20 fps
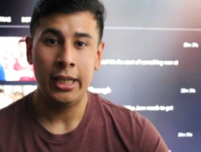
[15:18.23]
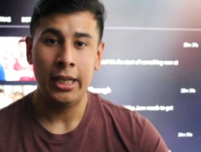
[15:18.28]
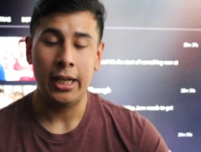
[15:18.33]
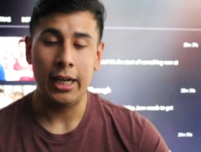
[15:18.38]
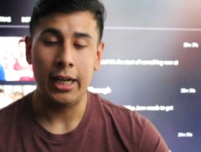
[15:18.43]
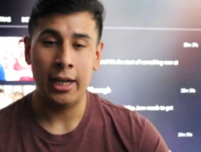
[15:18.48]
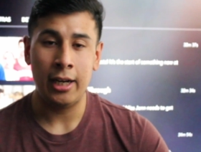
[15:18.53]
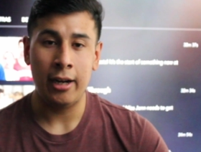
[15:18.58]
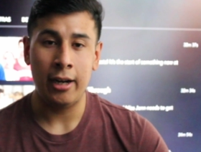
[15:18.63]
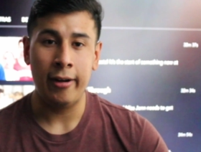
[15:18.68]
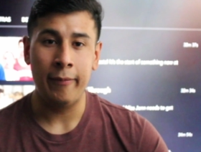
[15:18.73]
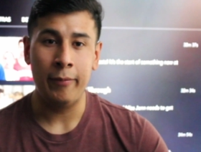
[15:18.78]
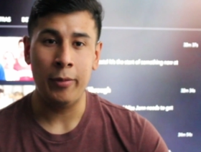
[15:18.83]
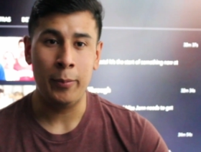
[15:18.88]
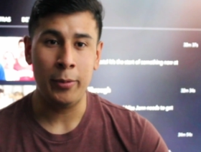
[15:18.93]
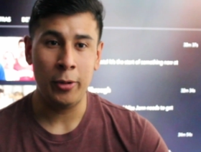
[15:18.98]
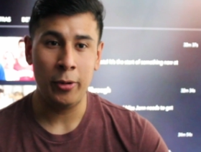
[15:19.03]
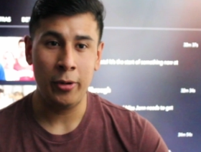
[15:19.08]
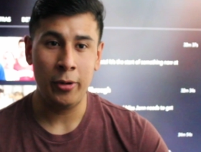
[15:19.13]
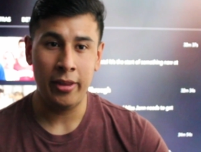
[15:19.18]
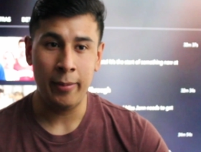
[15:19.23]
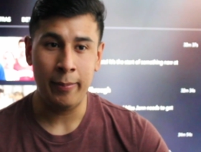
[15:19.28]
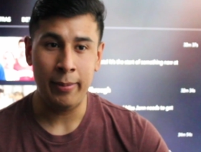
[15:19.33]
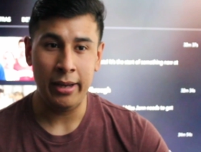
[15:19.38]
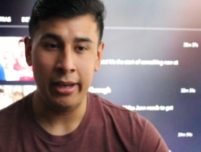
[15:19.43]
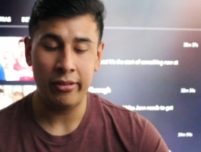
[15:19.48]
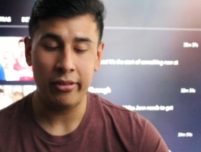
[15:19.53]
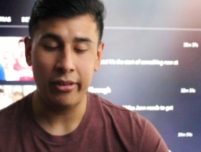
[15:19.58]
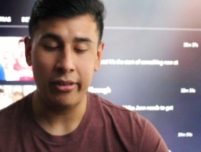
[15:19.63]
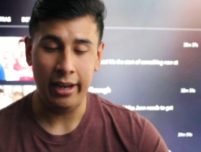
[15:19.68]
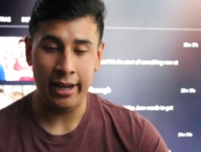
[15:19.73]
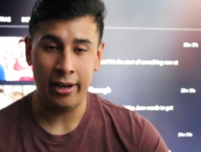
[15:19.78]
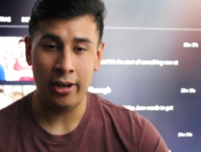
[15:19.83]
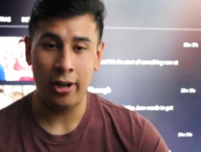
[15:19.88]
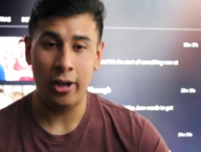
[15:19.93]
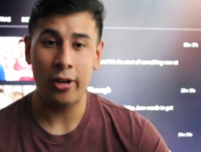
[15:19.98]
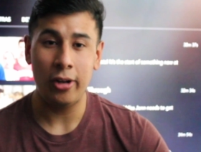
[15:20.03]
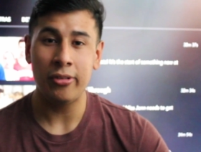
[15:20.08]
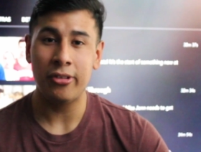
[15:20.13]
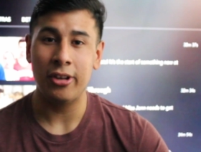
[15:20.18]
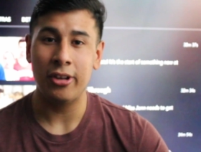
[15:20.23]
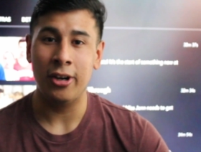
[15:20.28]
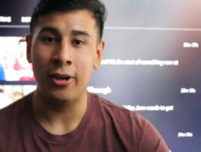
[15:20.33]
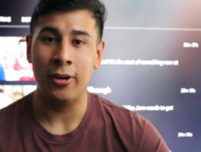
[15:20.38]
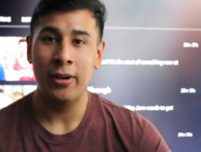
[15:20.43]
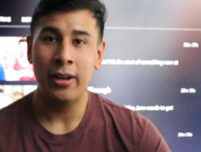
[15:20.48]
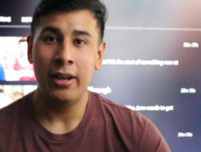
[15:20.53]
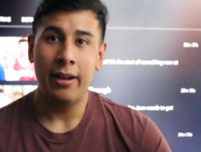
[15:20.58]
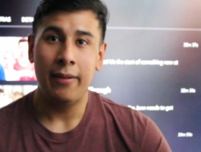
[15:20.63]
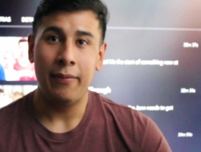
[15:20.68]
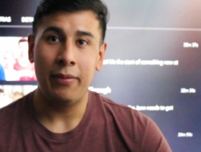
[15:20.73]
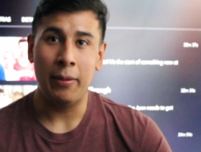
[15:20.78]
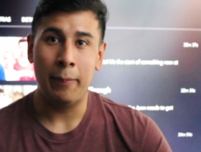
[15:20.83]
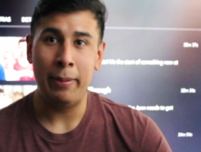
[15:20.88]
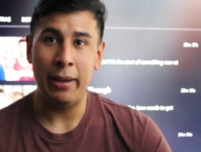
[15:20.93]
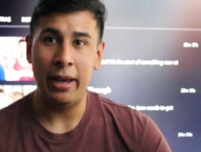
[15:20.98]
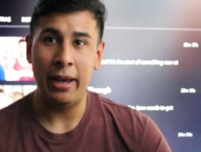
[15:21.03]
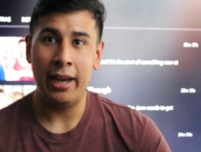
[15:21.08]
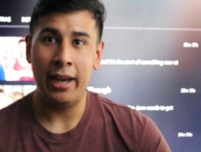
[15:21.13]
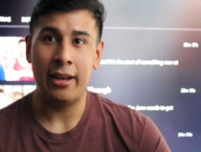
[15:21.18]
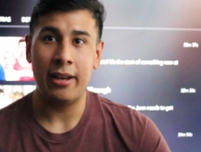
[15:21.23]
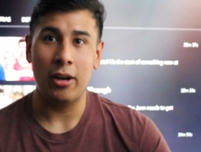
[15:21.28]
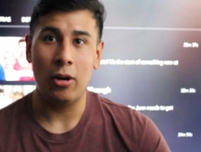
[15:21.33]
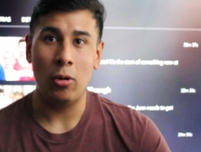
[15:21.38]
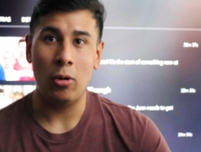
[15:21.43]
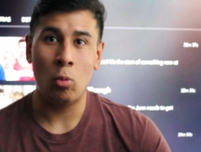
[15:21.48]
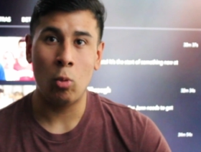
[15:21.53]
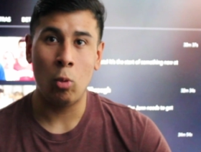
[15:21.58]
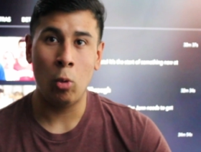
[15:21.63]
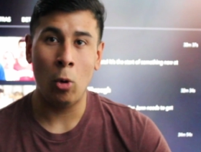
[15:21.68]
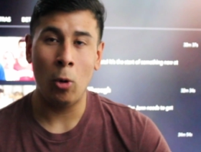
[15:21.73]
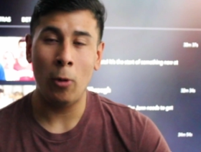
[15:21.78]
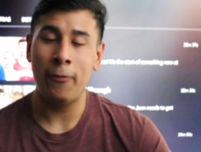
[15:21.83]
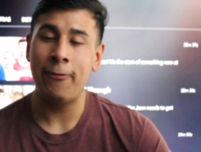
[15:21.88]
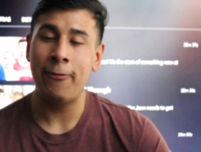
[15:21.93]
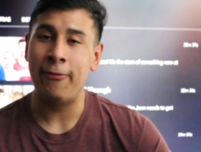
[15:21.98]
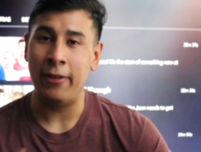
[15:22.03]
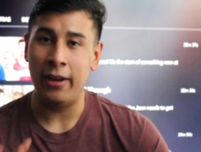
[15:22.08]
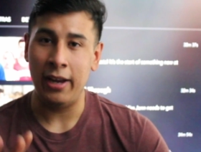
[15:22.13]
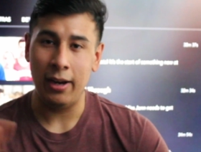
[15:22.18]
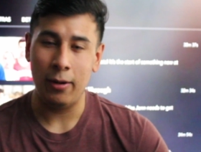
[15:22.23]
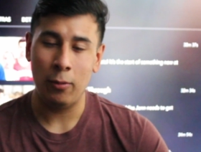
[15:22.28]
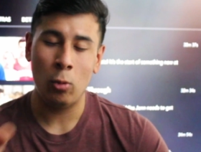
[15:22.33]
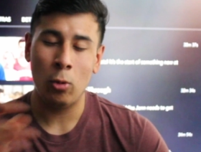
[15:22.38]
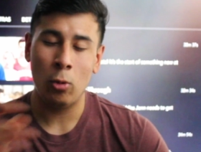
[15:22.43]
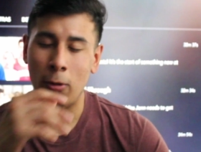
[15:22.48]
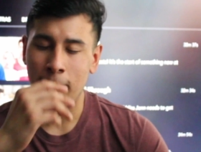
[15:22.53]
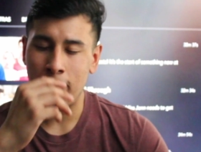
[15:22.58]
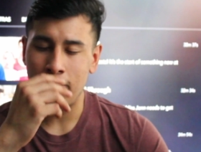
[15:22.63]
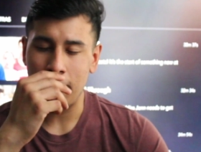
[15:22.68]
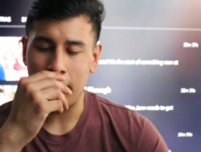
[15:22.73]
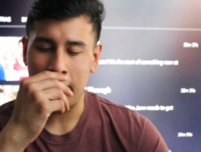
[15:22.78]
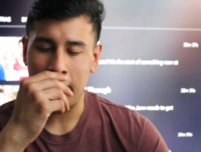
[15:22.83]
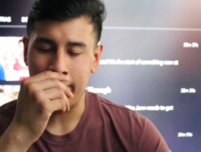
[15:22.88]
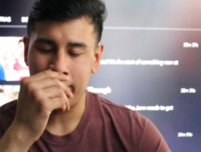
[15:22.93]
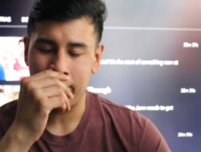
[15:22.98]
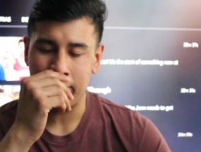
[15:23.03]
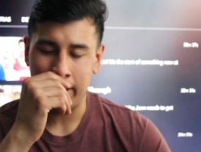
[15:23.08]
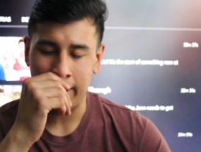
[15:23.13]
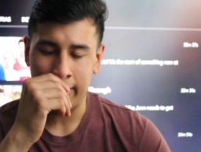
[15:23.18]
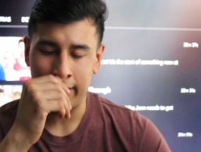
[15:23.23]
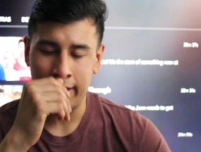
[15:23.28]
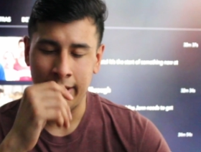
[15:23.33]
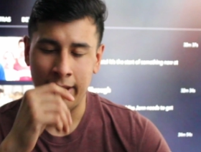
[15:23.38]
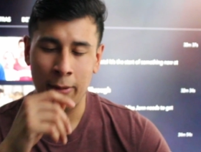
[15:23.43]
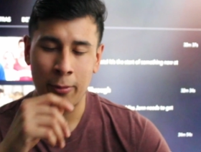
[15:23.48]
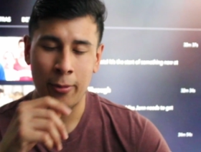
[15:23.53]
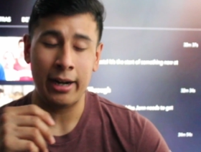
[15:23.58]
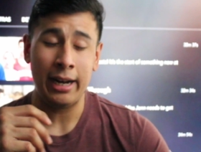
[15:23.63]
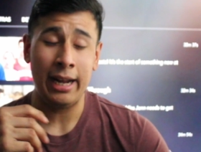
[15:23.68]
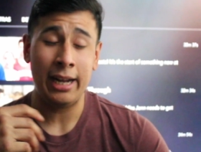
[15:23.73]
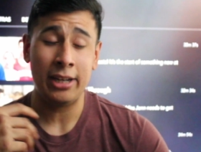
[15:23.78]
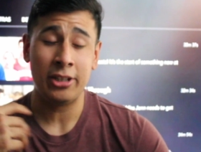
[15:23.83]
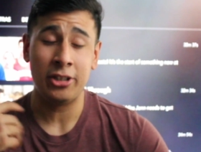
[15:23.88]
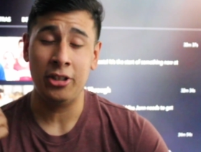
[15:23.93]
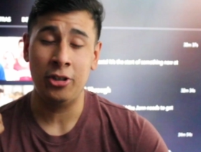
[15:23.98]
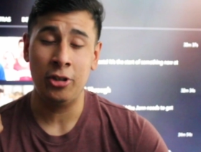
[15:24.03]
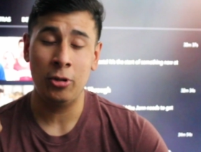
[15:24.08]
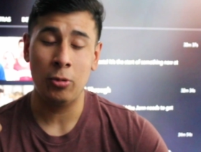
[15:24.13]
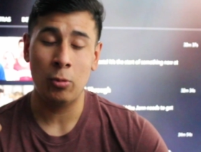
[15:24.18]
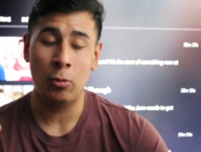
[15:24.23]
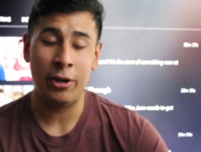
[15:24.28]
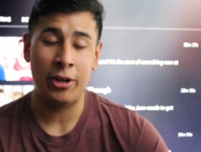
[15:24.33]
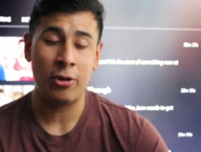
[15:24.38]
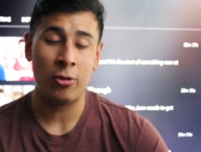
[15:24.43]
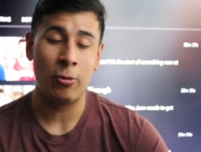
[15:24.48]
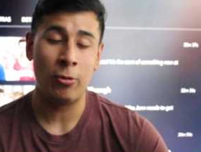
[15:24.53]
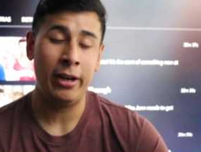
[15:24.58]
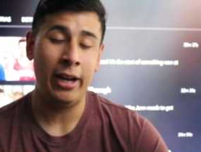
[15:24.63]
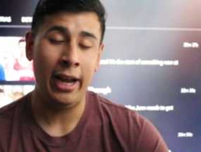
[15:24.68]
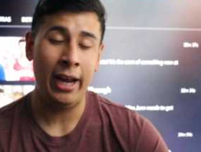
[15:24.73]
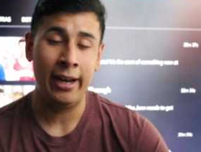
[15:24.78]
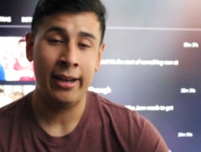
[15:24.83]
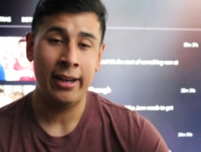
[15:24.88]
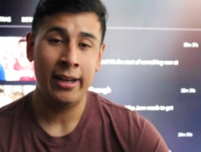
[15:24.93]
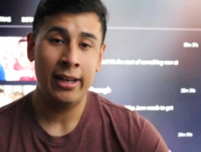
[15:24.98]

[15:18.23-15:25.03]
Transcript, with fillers: of the Beauty and the Beast, and also the big wolf fit, wolf um, scene that they were going to actually do, recreate.